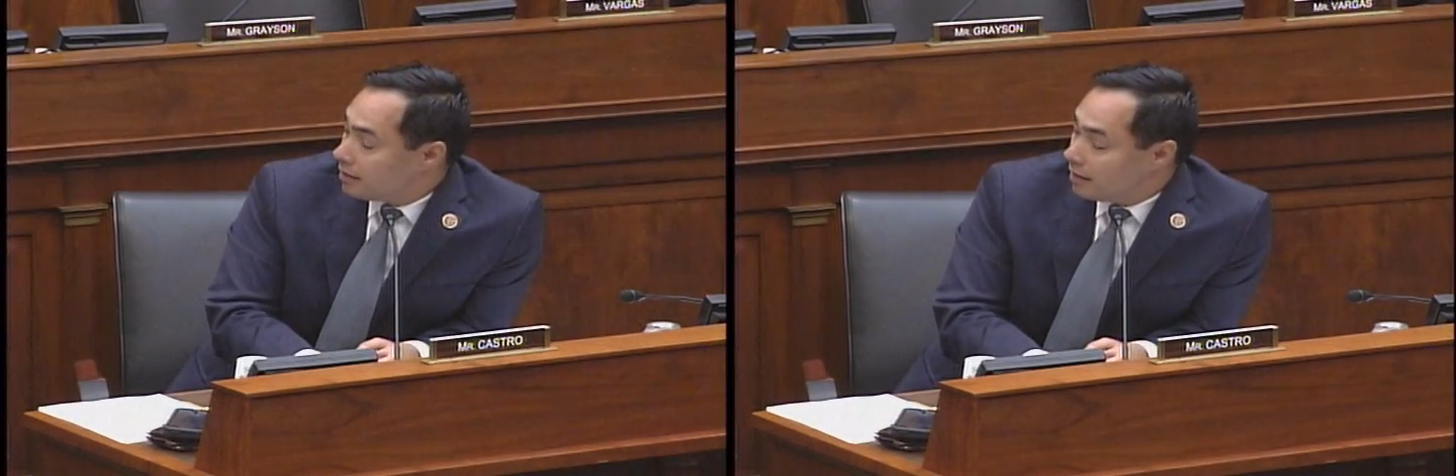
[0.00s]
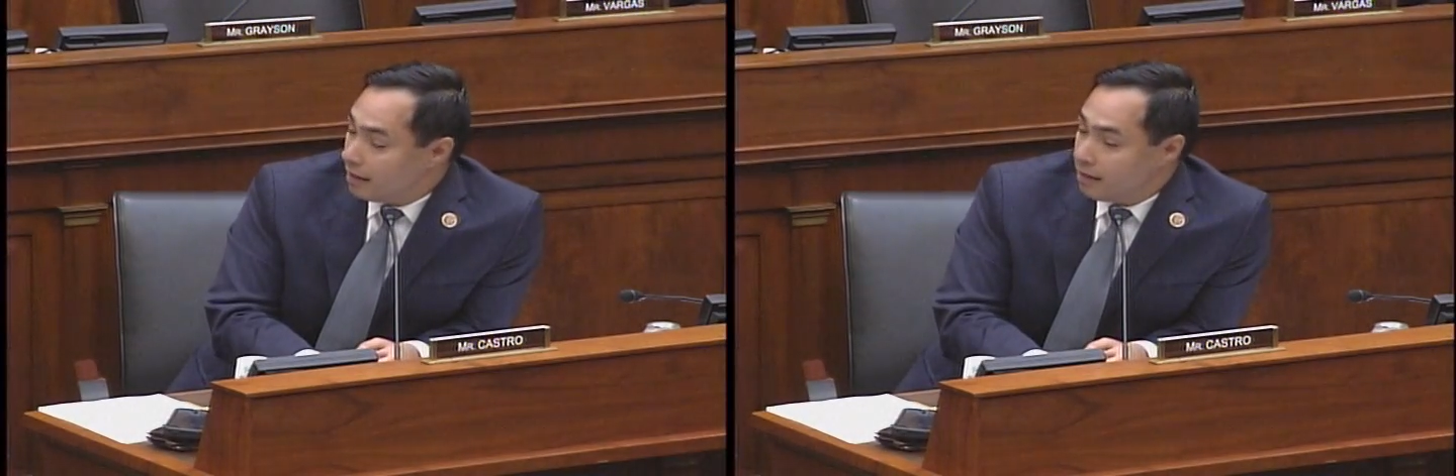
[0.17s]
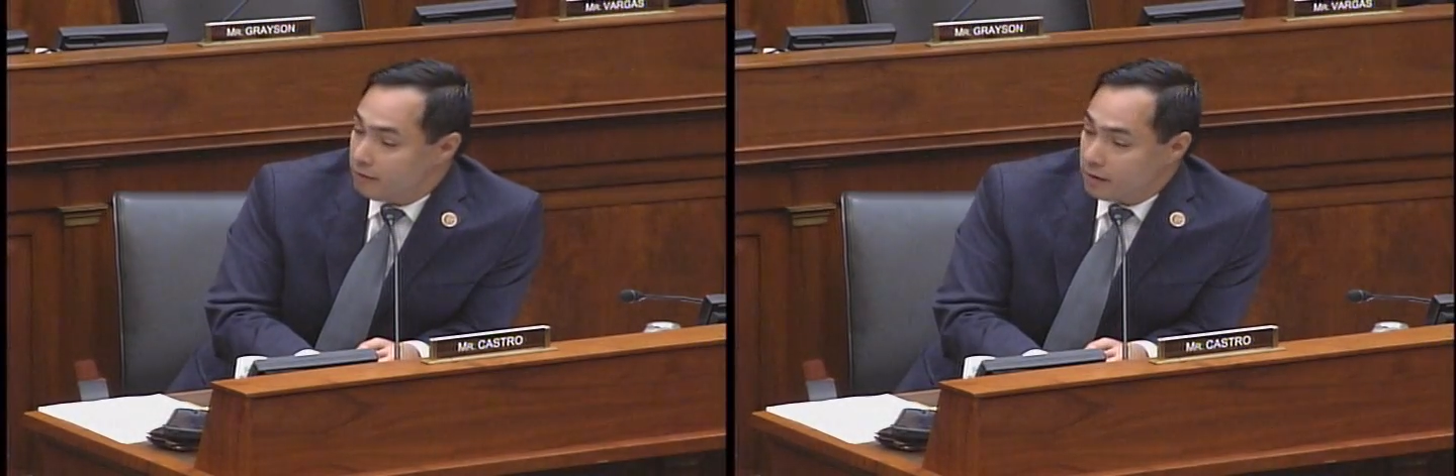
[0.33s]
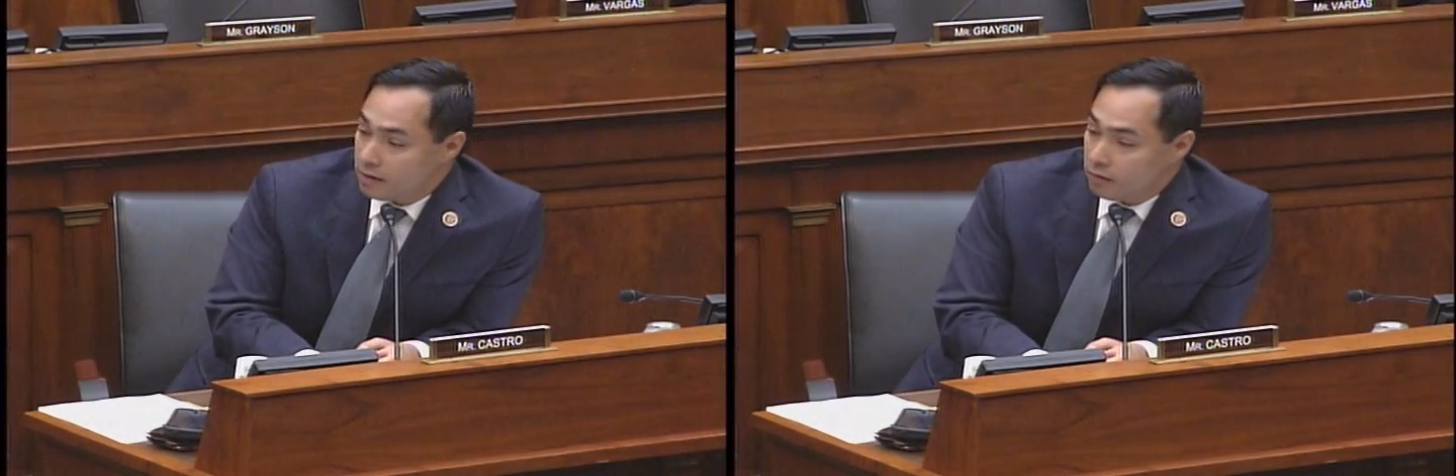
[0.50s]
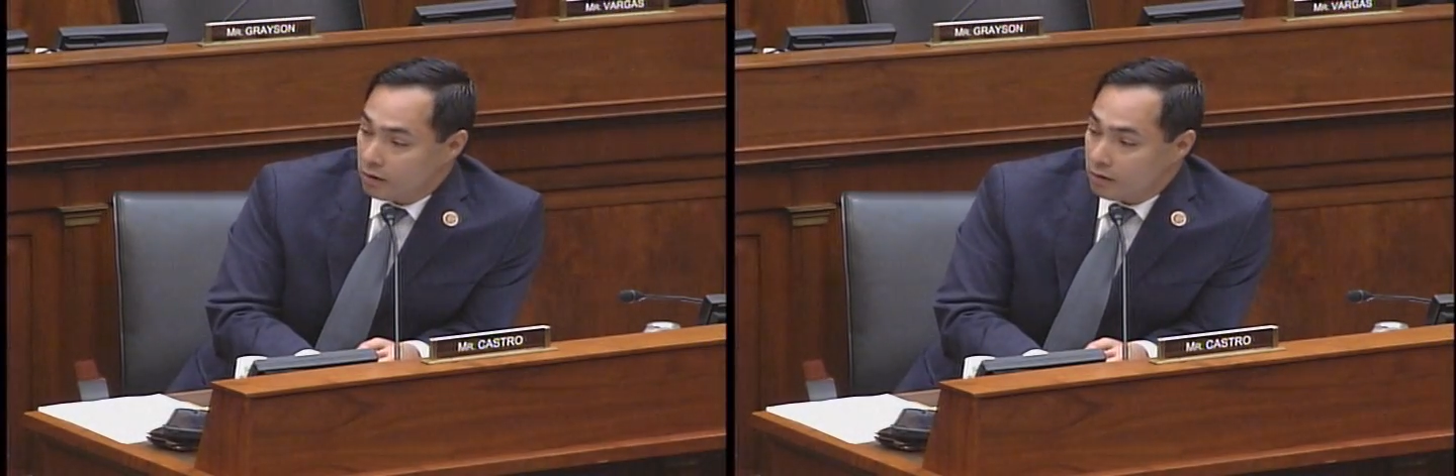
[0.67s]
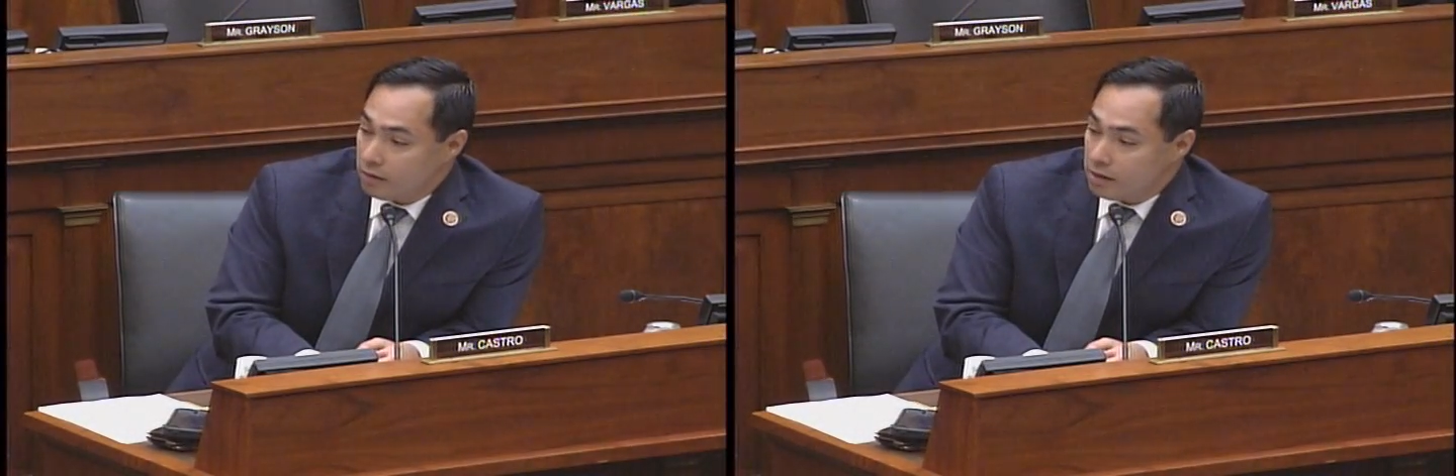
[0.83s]
if we could
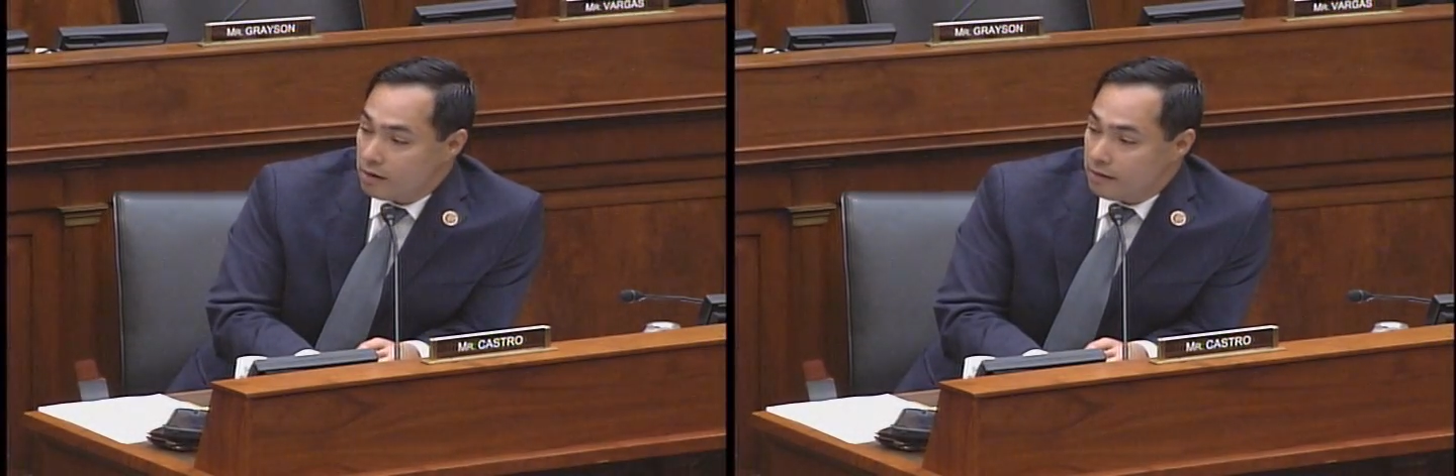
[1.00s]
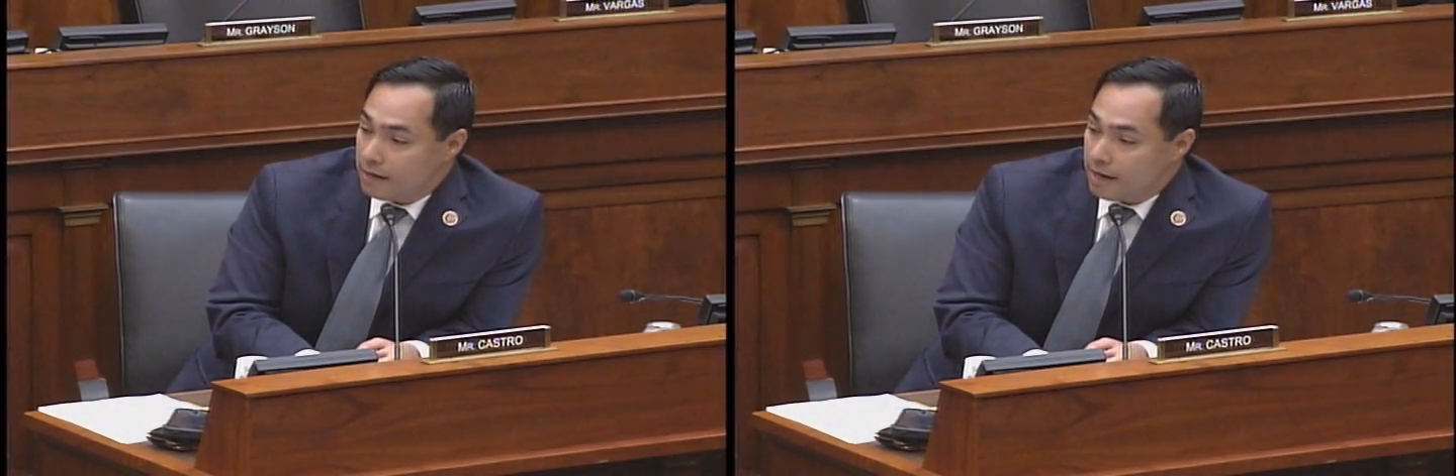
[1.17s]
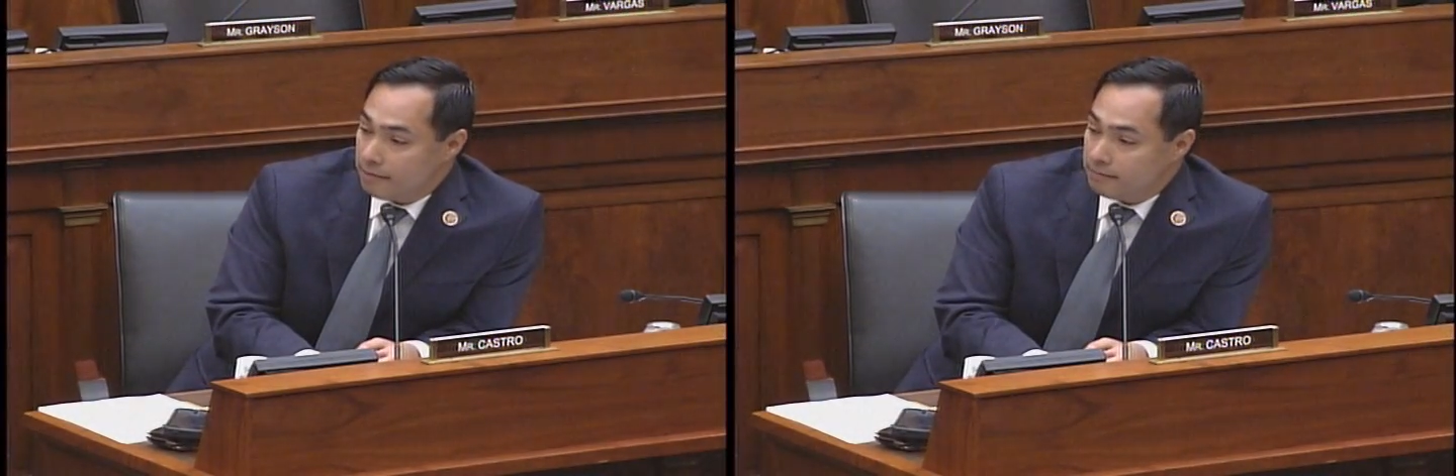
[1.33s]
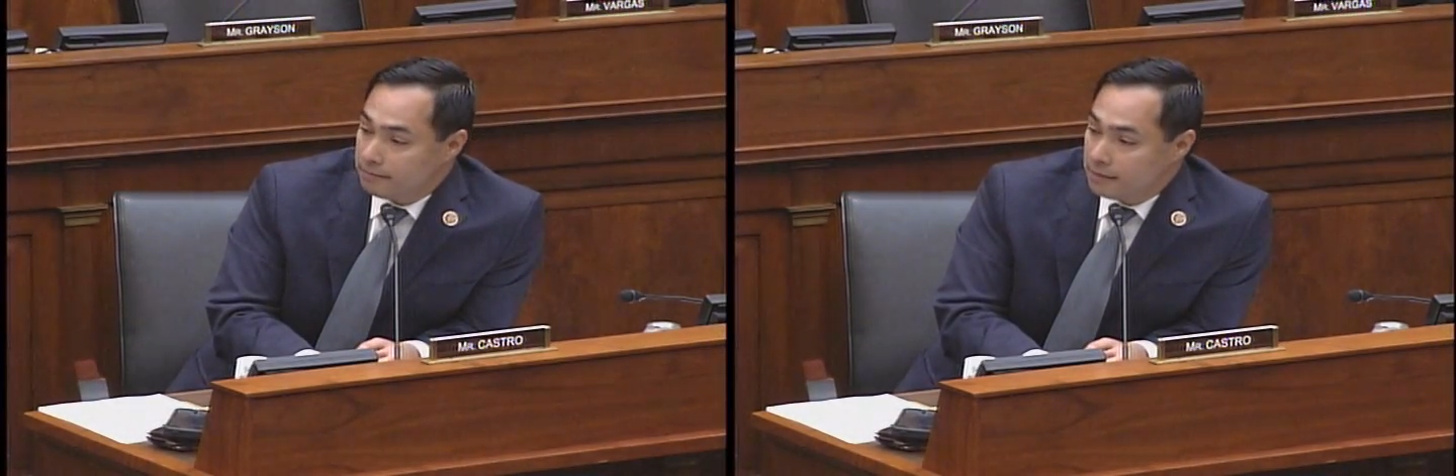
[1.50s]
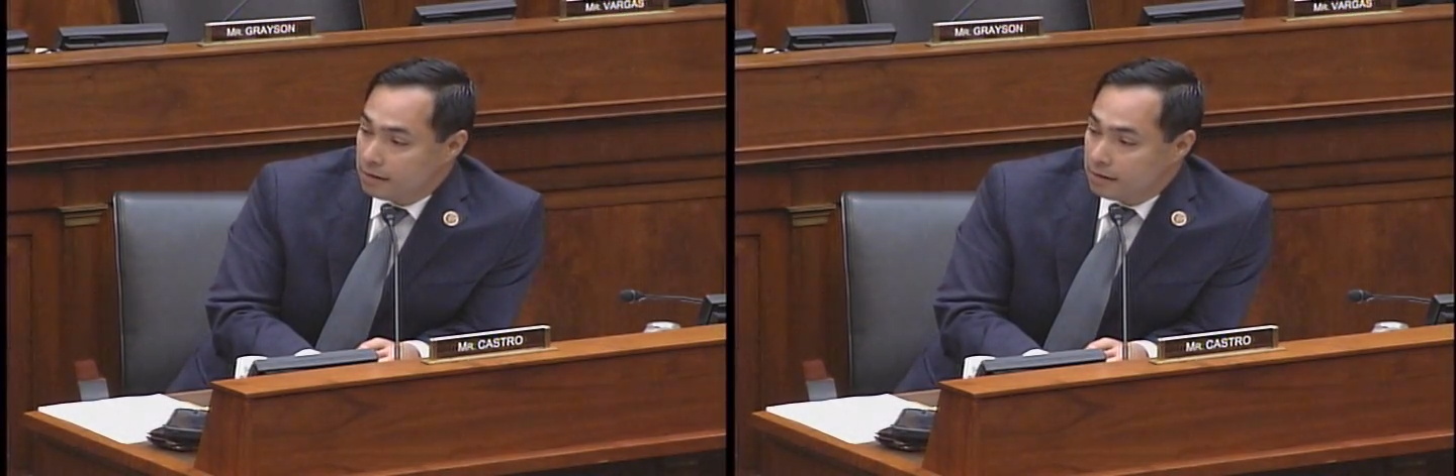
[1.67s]
work with you on that.